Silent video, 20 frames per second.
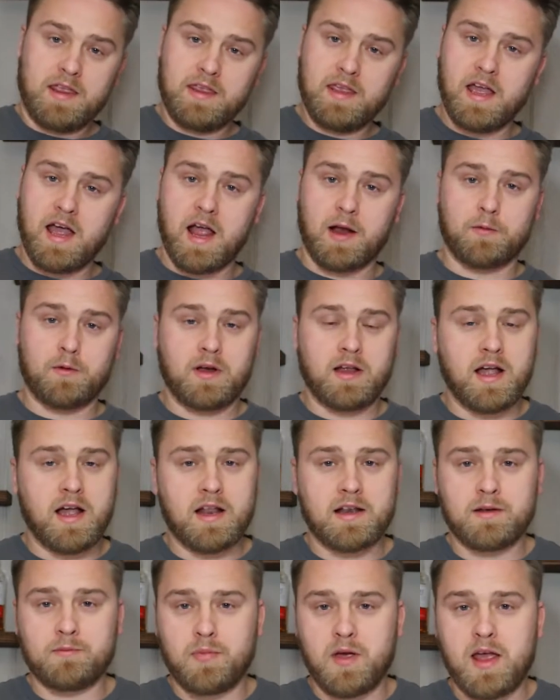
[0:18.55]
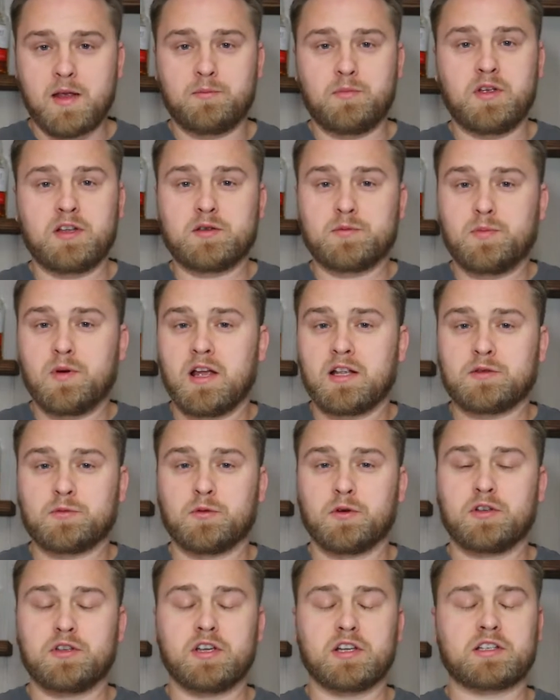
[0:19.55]
The Aquagon and Bad Bitch bets
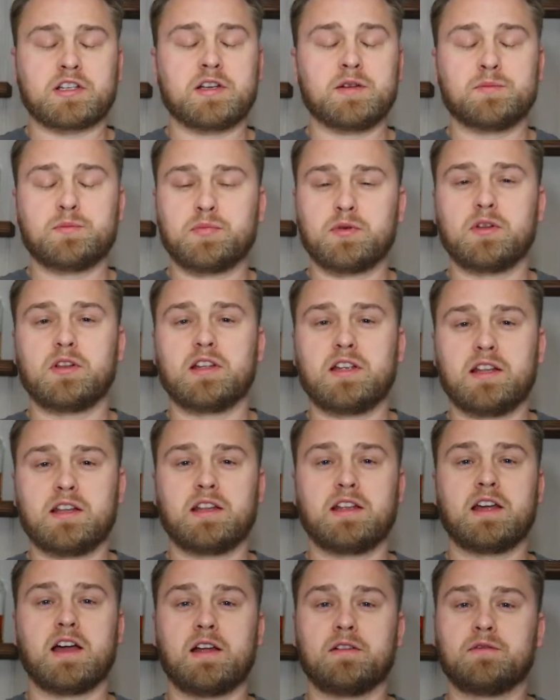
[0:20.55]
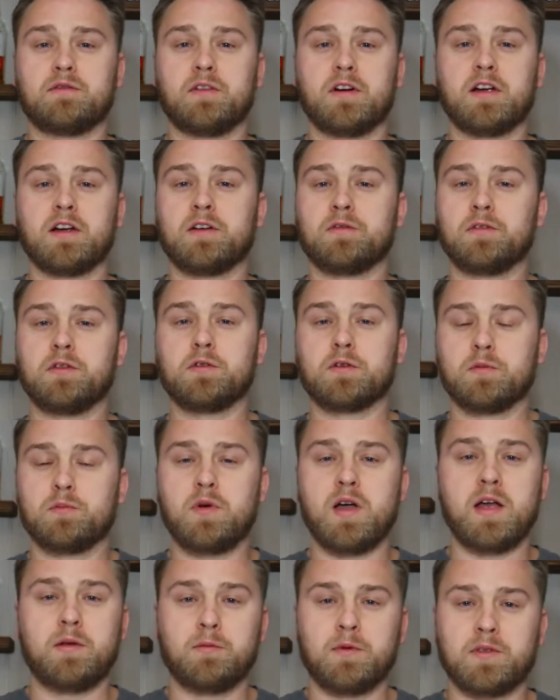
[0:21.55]
were just completely on fire. If you were
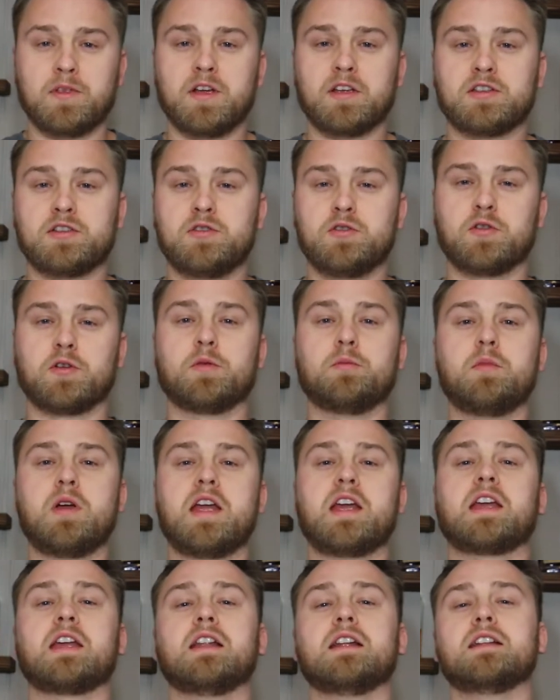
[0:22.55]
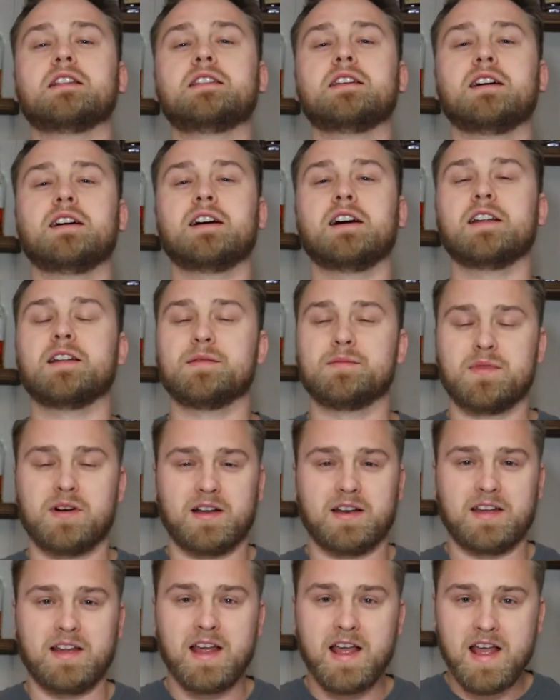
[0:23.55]
betting with us, you were making a ton of
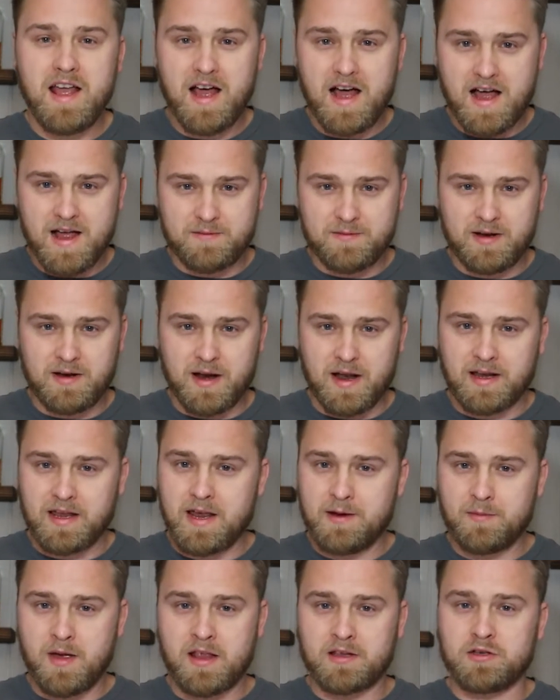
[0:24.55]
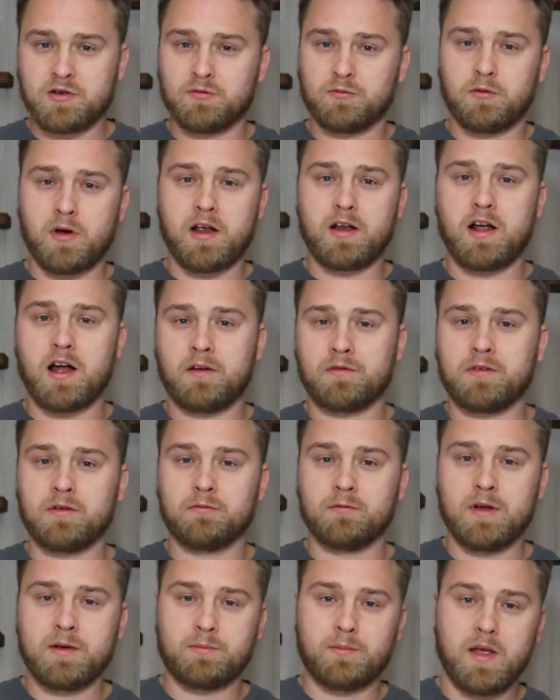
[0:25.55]
money. I mean, I came at you right off the
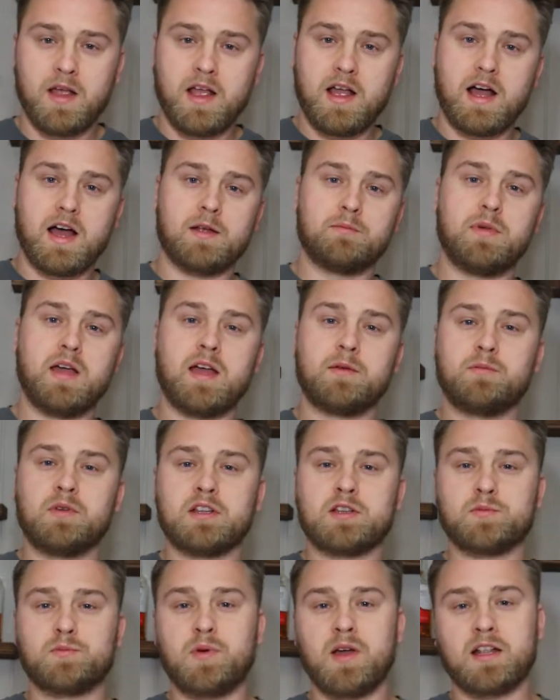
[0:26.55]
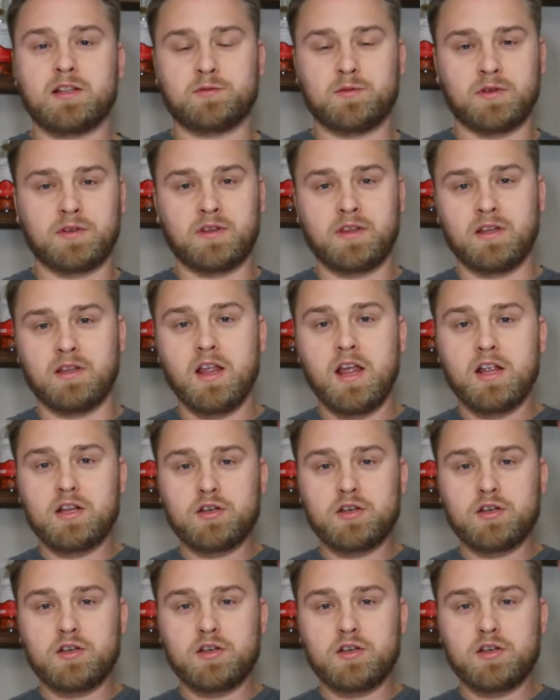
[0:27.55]
rip on Bad Bitch bets with the